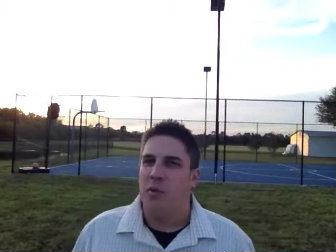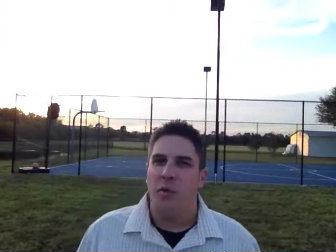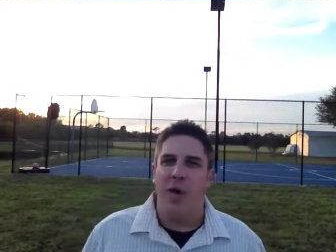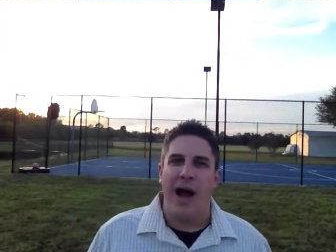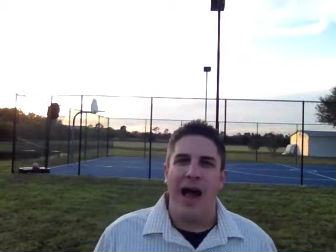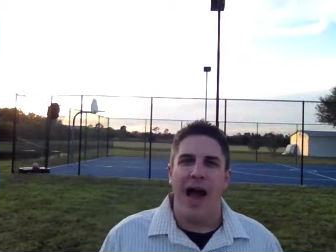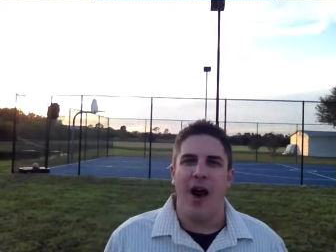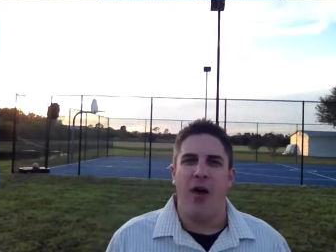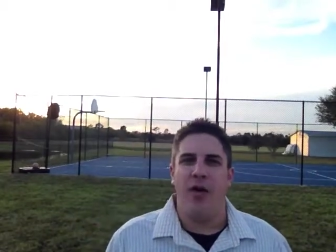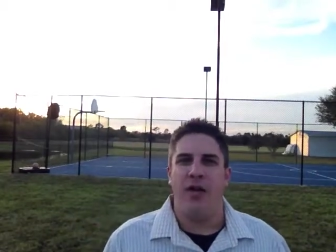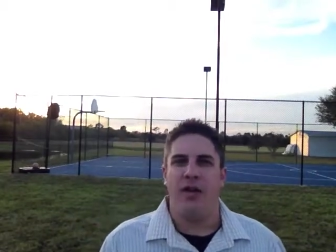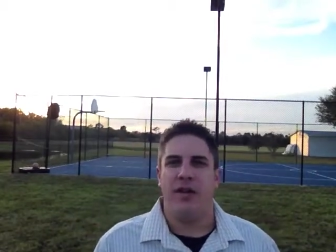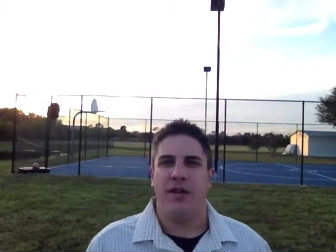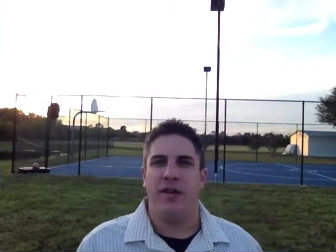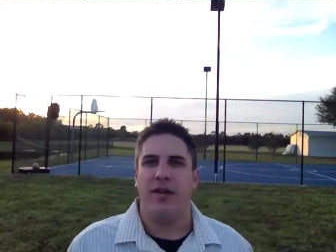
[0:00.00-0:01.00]
Wow.
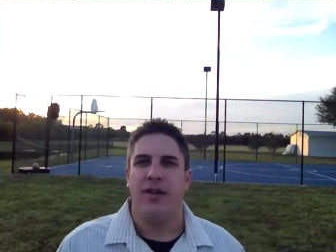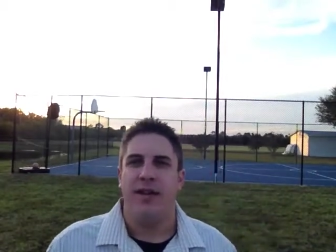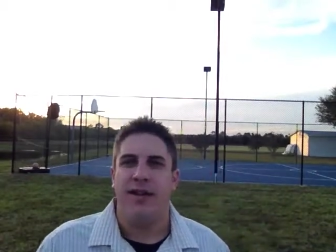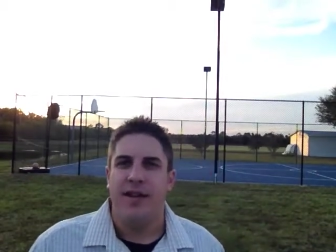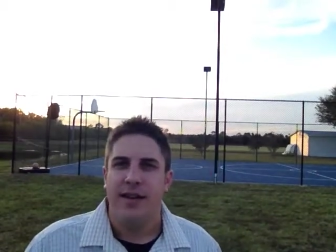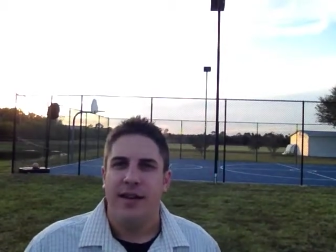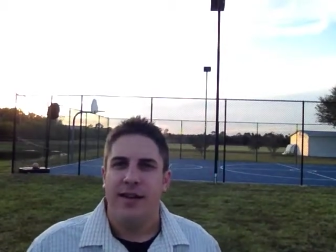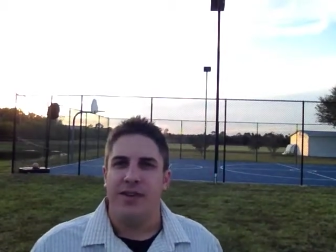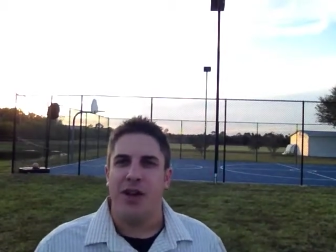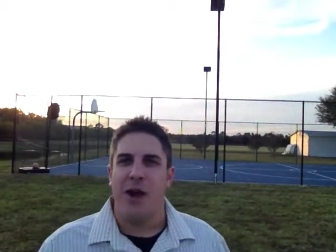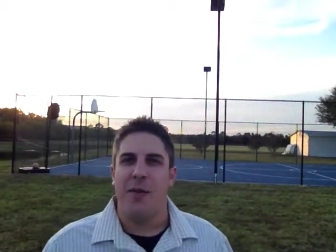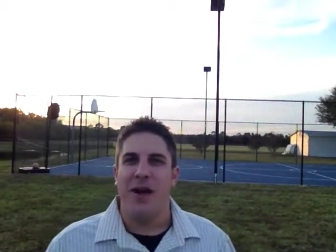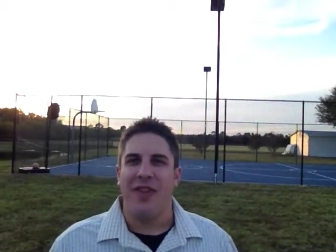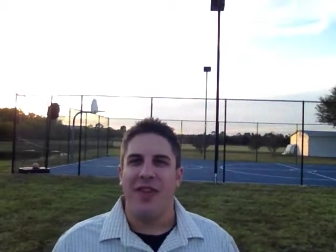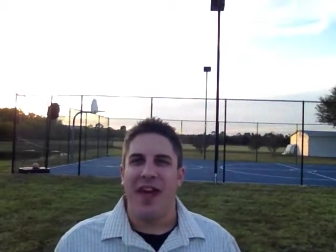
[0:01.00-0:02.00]
Sorry
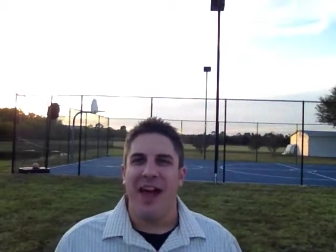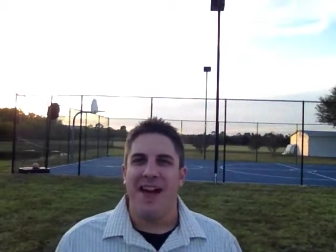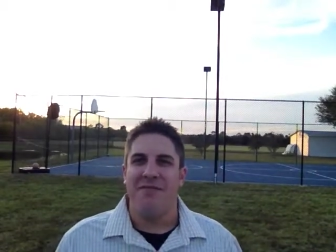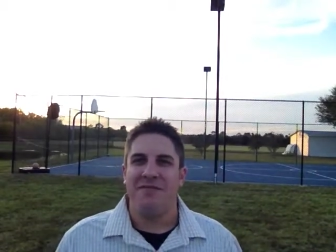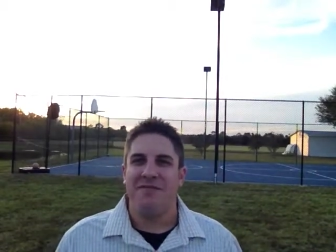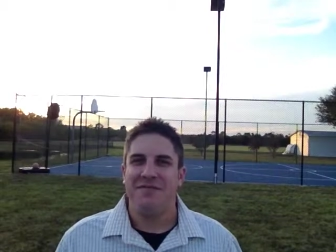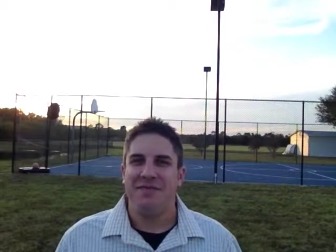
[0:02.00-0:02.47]
about that.